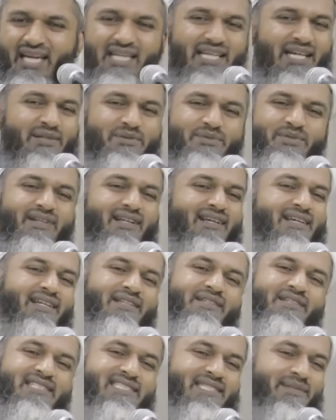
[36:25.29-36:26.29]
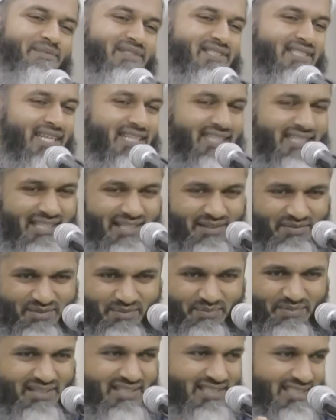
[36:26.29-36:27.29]
Ya Rasulullah, can you accept this hadiyah
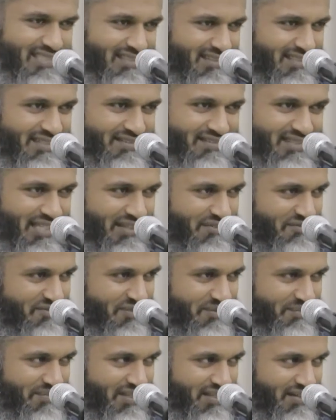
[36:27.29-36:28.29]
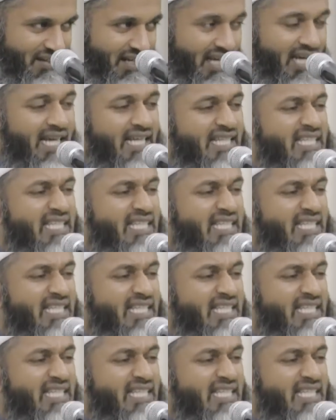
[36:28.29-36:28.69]
from me, this gift from me? Right?